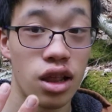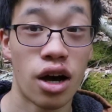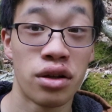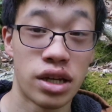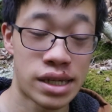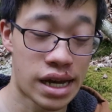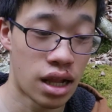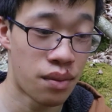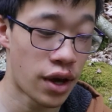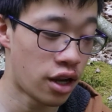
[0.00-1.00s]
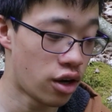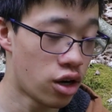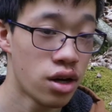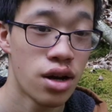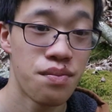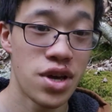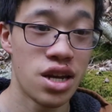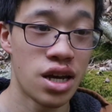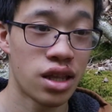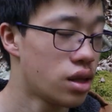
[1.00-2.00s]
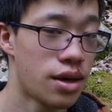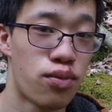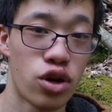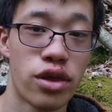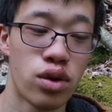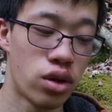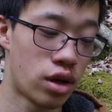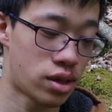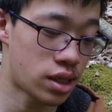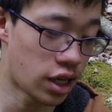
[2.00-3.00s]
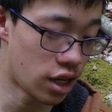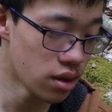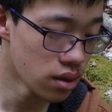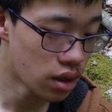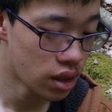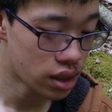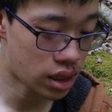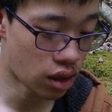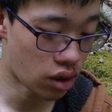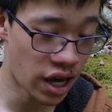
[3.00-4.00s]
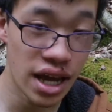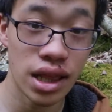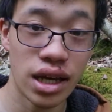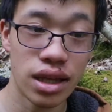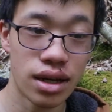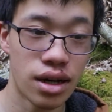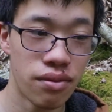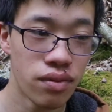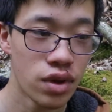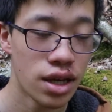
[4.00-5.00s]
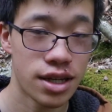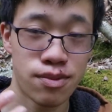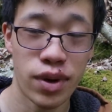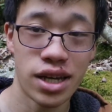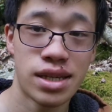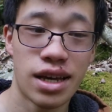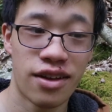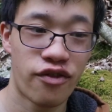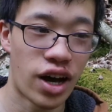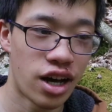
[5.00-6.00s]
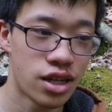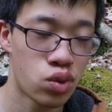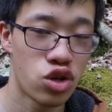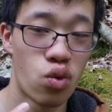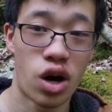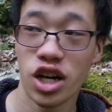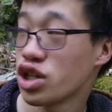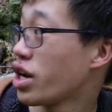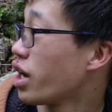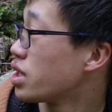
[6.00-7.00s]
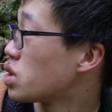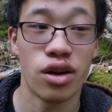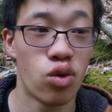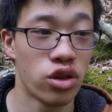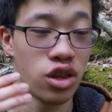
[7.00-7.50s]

lungless salamander, meaning they breathe through their skin. So handling them is best advised when you wash your hands with